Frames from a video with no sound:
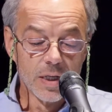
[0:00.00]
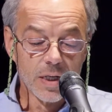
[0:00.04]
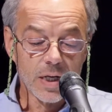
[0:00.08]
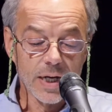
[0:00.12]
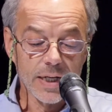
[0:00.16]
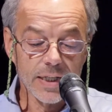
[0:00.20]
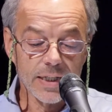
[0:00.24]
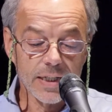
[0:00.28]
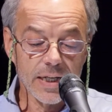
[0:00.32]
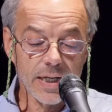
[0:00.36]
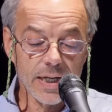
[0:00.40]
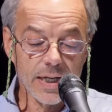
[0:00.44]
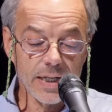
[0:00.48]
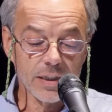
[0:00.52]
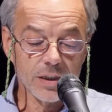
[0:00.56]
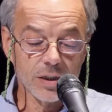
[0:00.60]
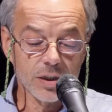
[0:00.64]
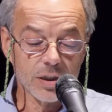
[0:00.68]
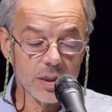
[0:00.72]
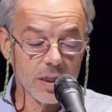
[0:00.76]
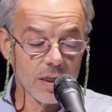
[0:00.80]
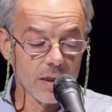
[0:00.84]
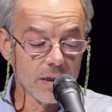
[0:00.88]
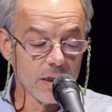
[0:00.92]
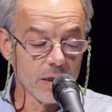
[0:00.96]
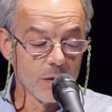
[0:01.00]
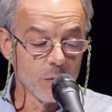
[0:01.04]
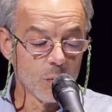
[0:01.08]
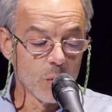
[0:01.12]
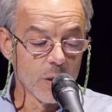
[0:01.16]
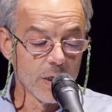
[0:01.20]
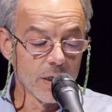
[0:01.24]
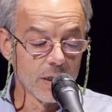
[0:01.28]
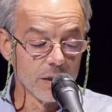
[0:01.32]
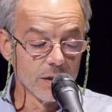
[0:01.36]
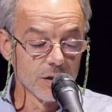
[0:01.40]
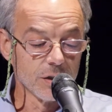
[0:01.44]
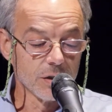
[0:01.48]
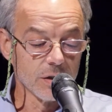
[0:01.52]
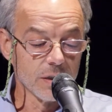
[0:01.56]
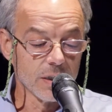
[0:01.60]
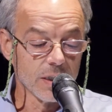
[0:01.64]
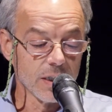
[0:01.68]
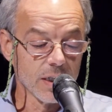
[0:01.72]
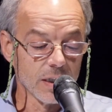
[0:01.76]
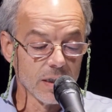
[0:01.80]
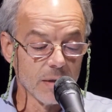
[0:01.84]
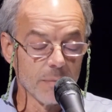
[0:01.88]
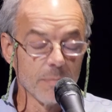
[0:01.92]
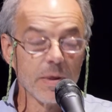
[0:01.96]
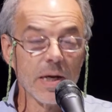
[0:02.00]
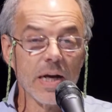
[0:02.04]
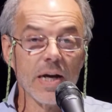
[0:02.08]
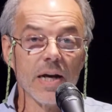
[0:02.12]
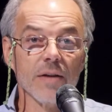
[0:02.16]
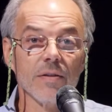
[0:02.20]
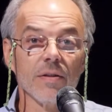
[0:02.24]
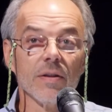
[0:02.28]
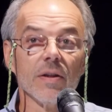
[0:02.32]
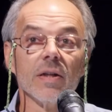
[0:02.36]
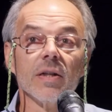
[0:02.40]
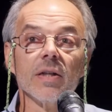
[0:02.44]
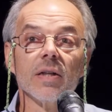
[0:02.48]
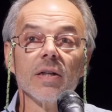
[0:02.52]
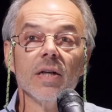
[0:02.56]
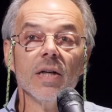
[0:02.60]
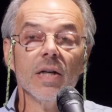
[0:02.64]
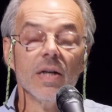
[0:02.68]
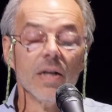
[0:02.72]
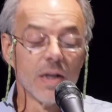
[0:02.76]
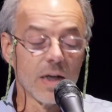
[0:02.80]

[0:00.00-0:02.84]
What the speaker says: I can't say that whales are telepathic,